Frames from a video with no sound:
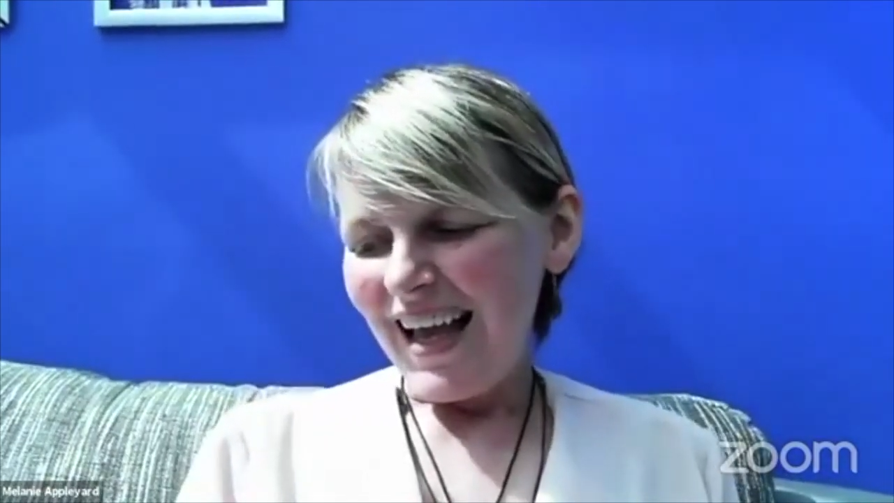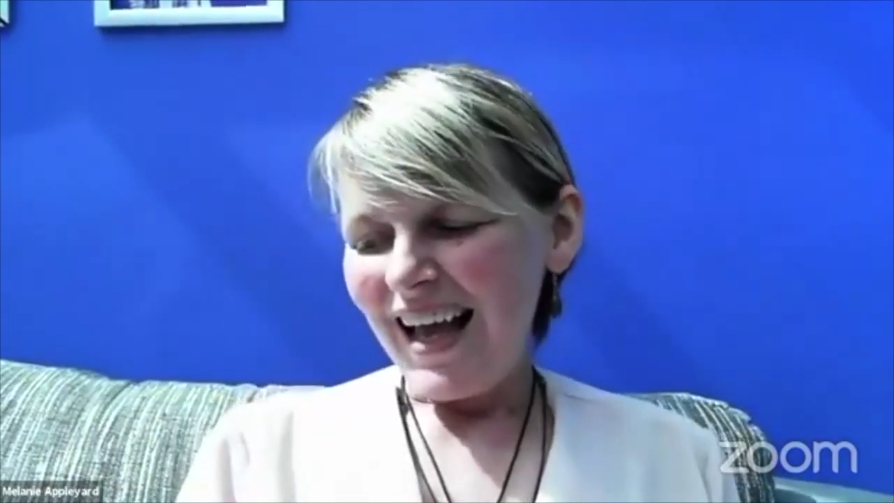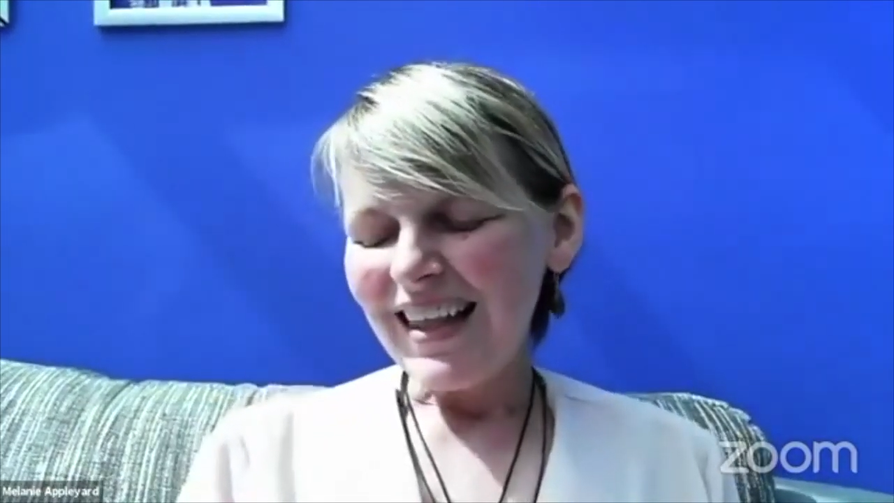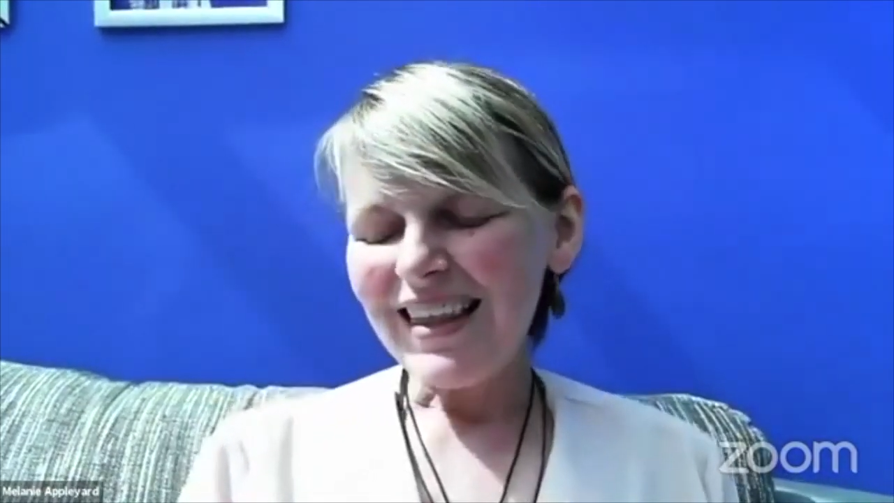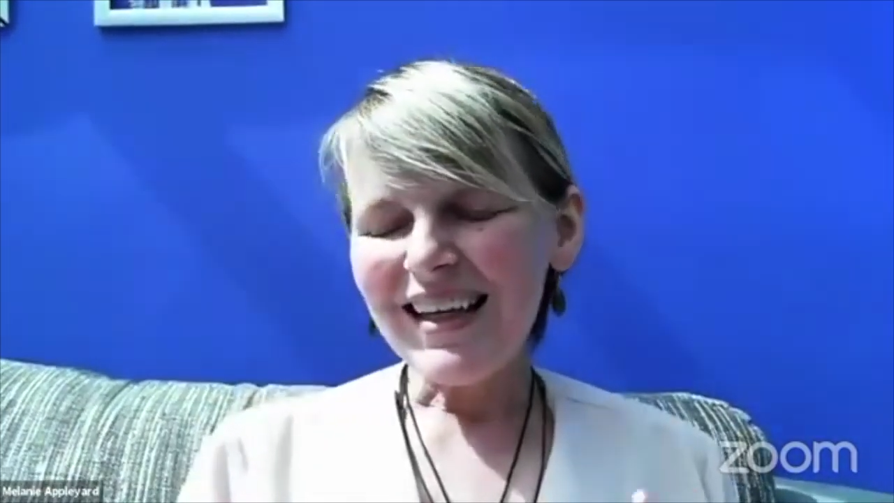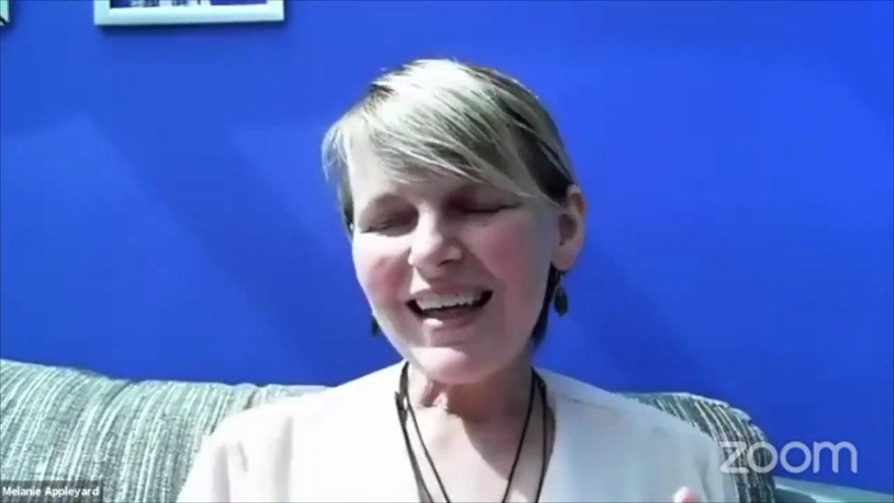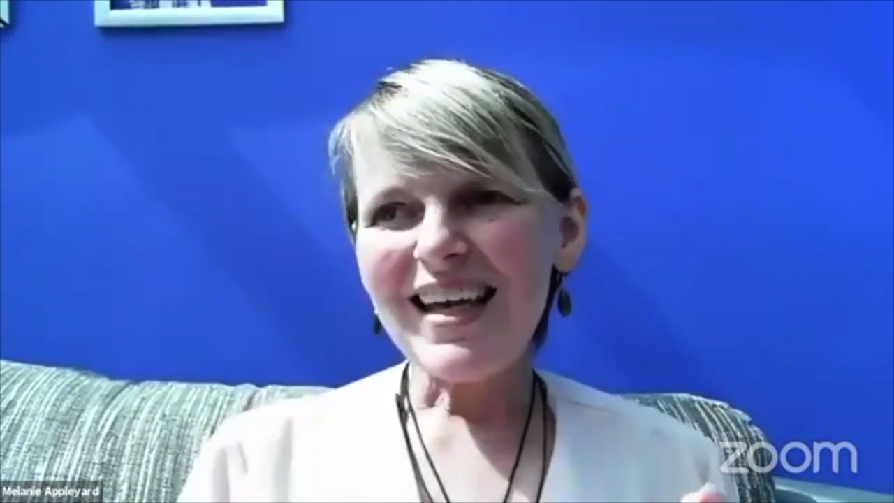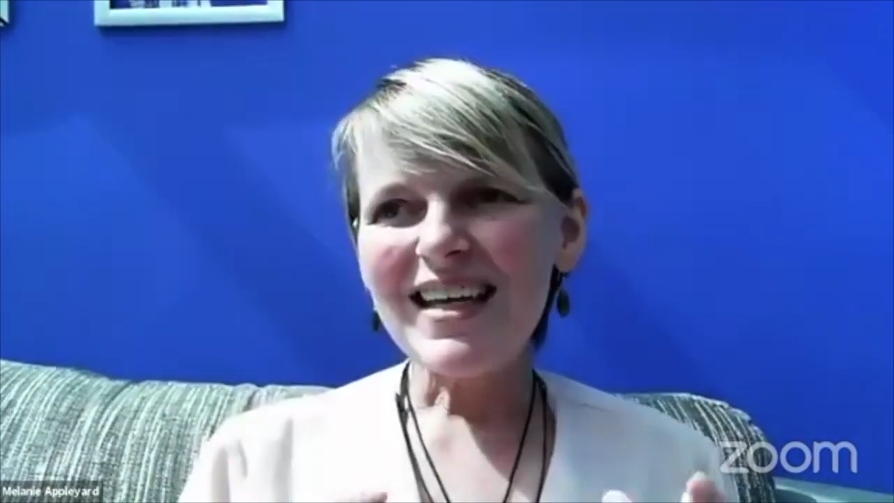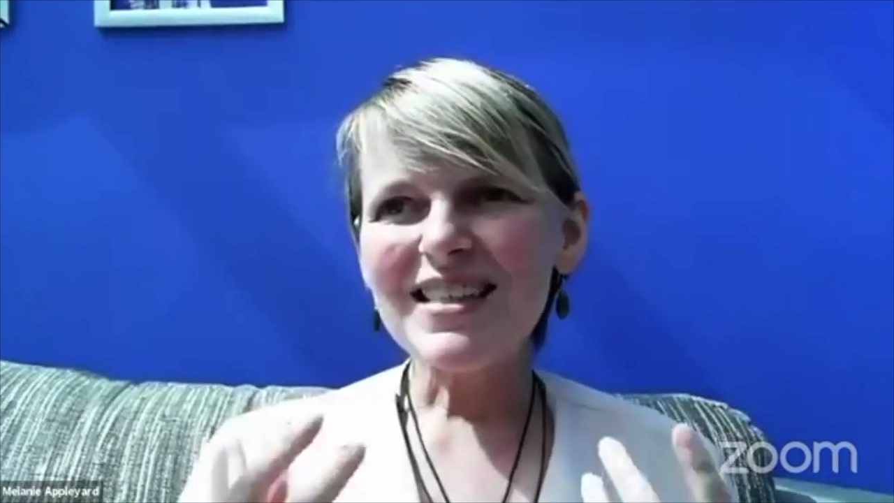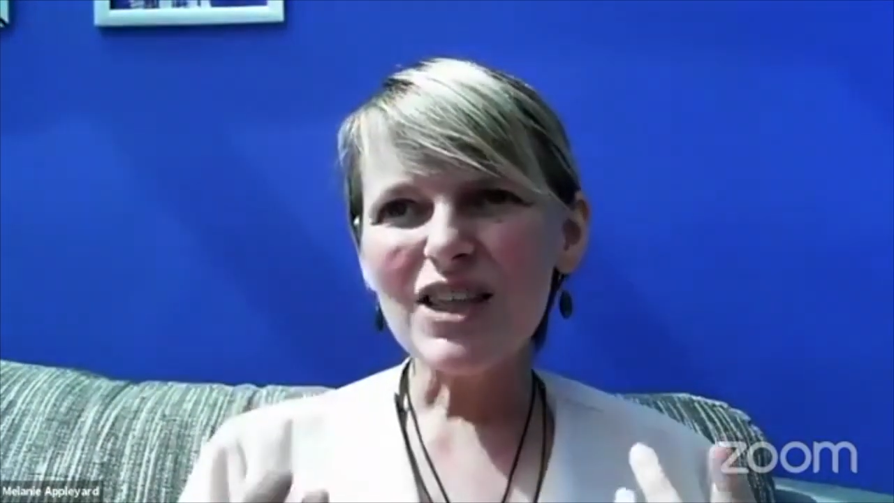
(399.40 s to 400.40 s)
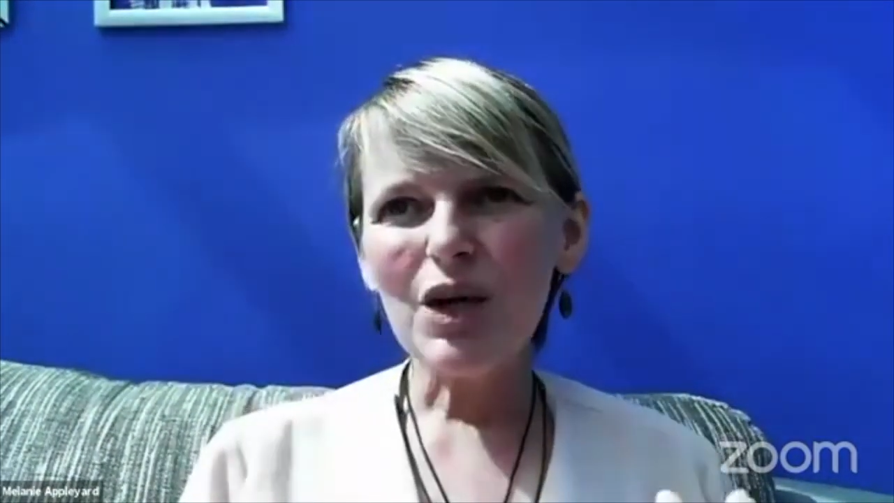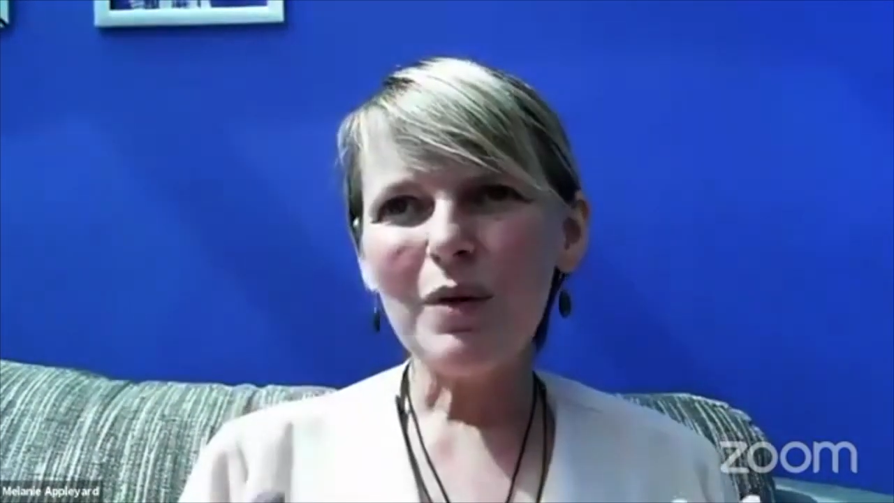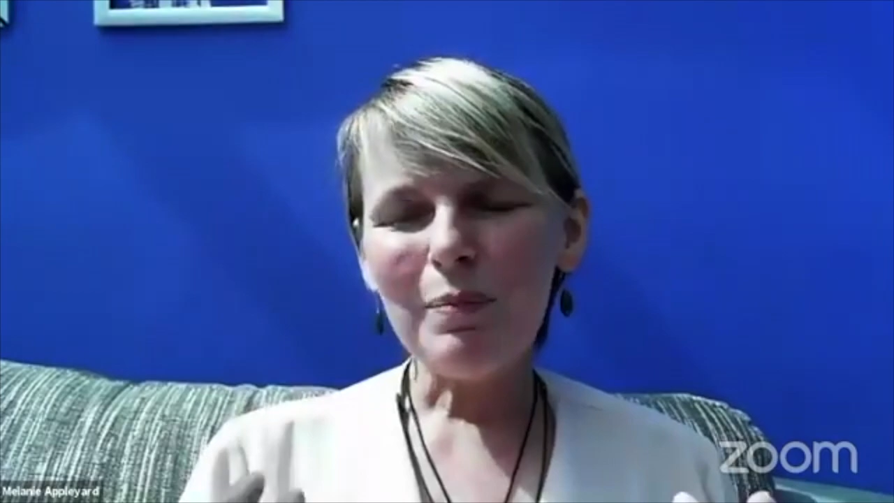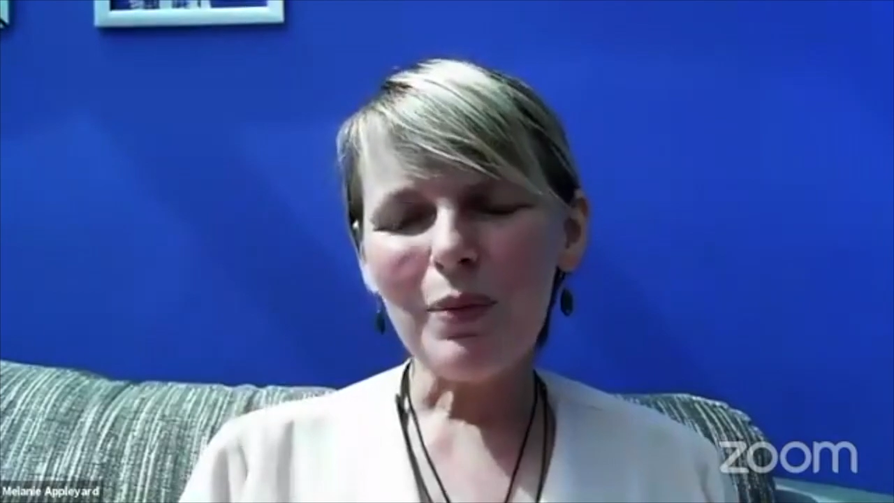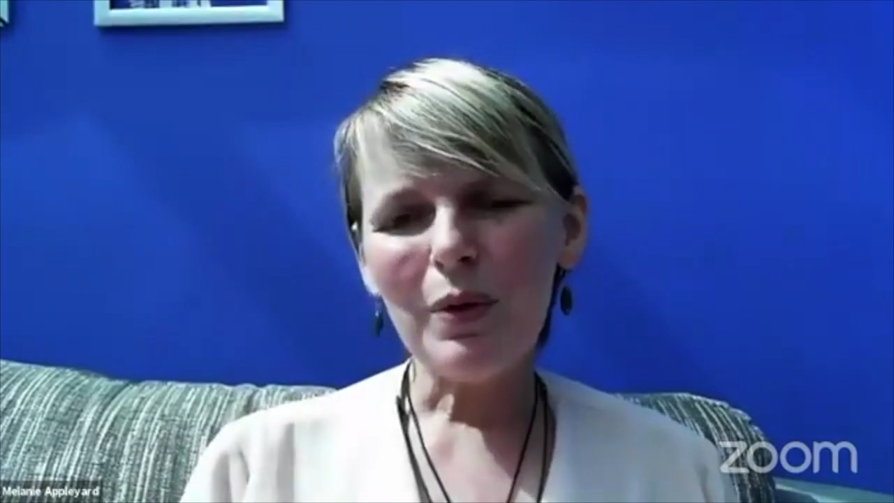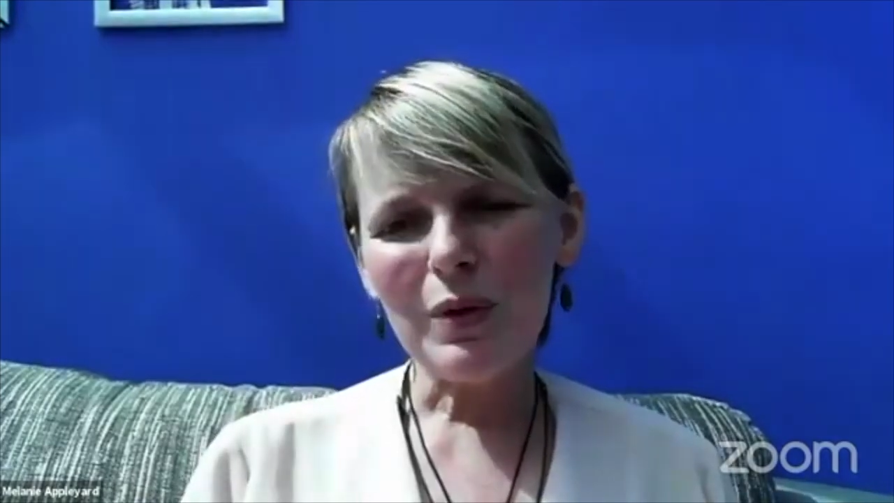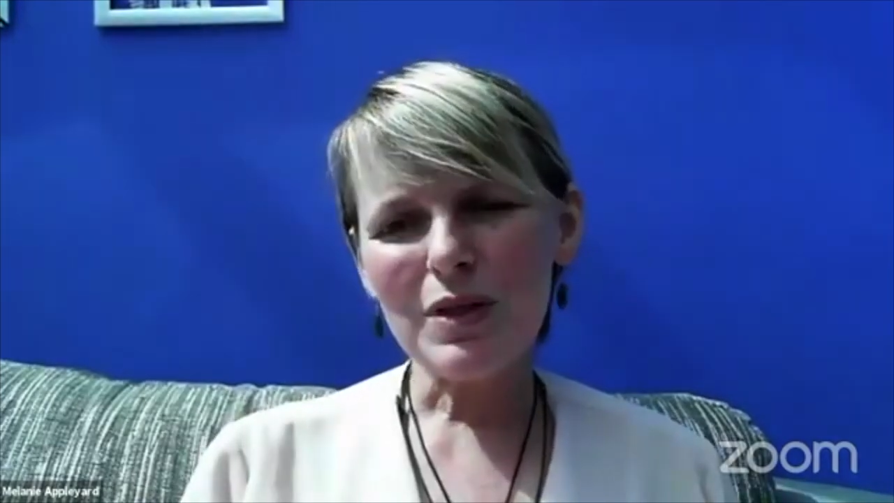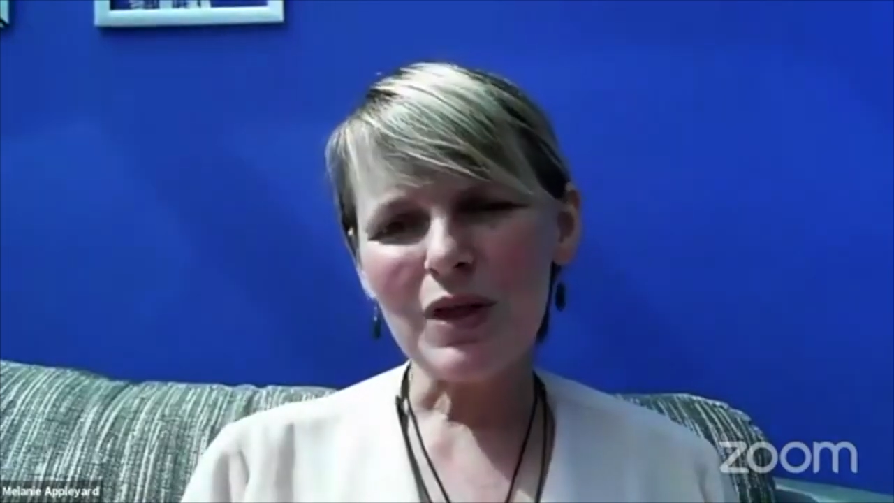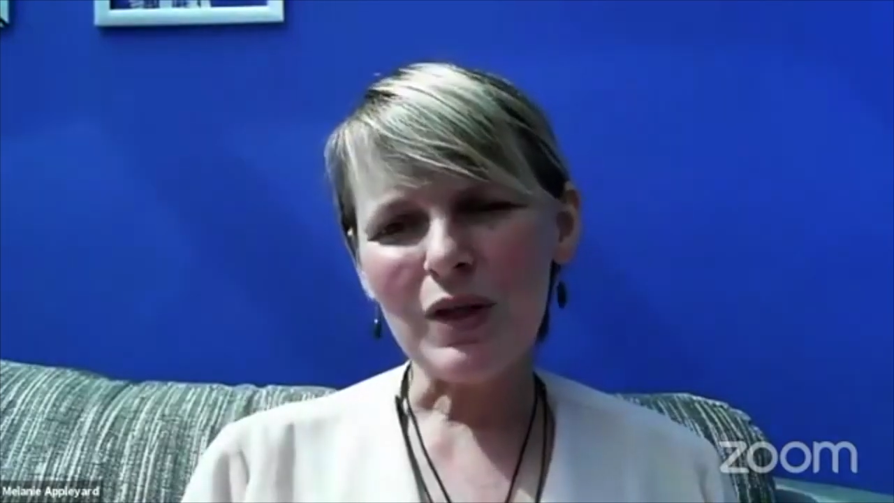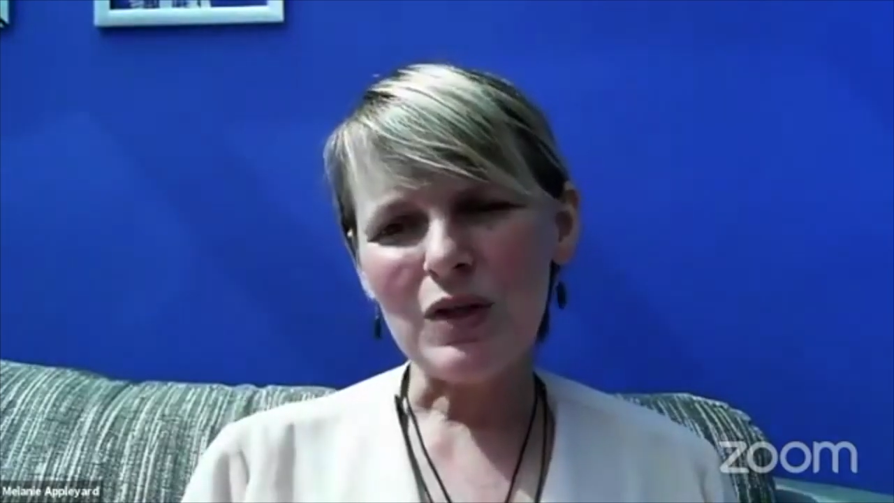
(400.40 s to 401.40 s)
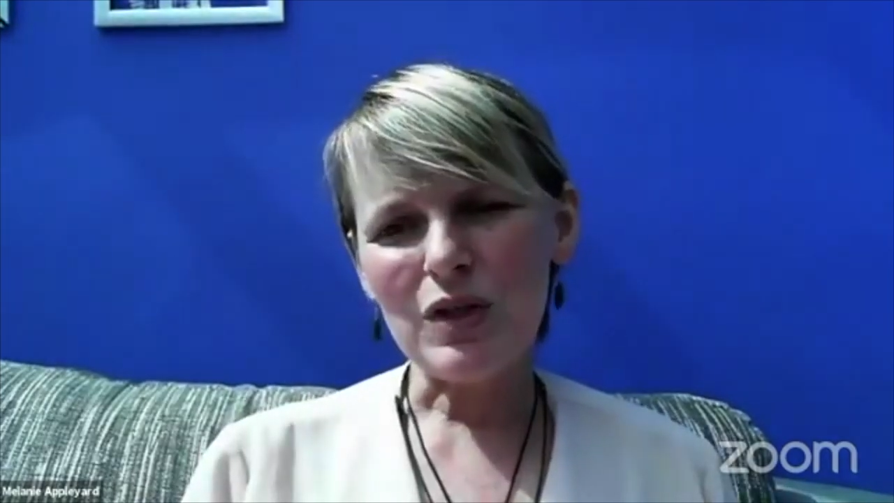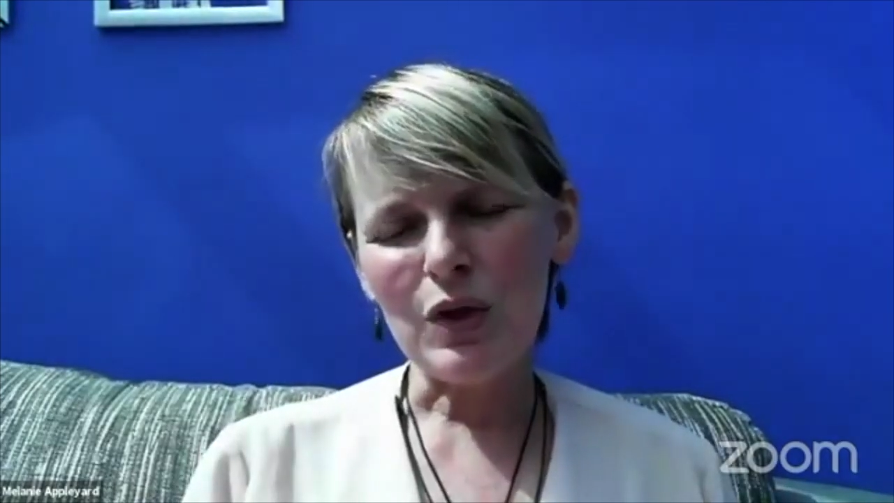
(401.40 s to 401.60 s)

I think it's so important